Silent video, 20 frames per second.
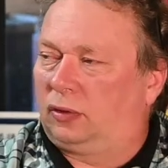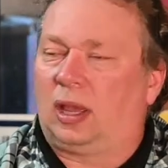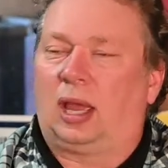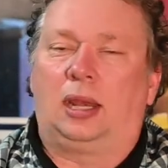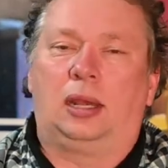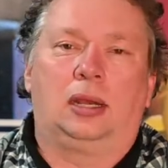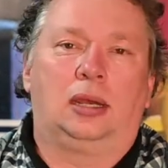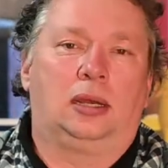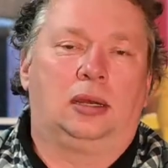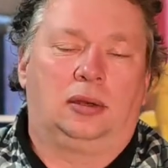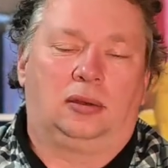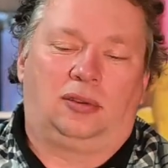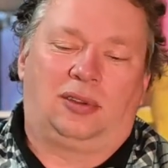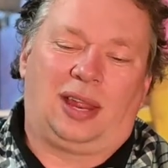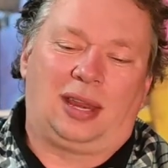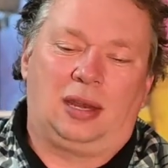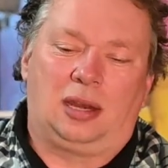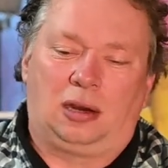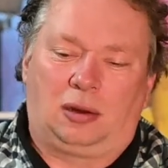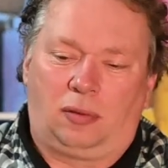10
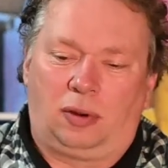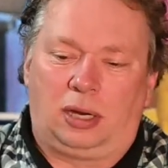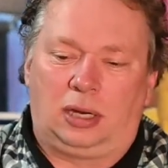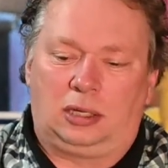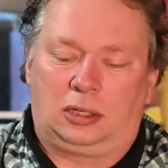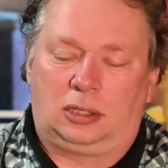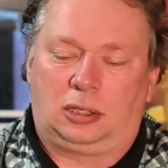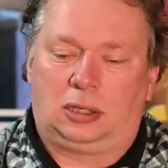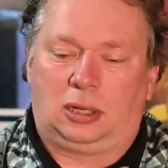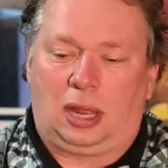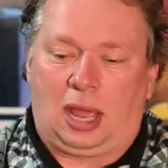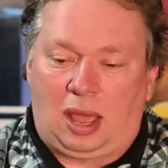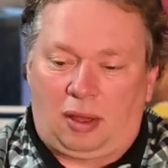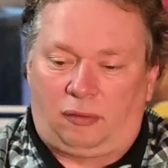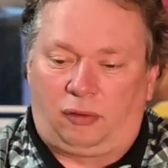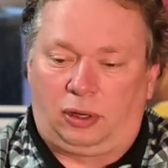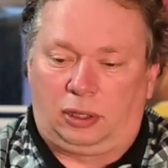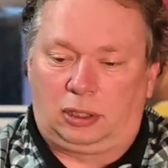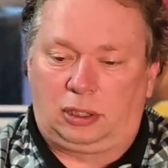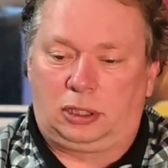degrees
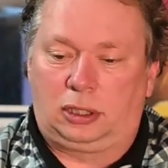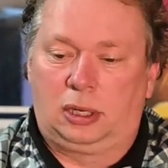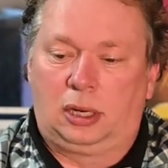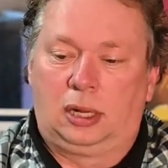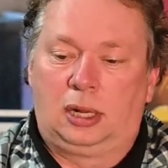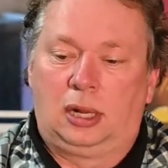average.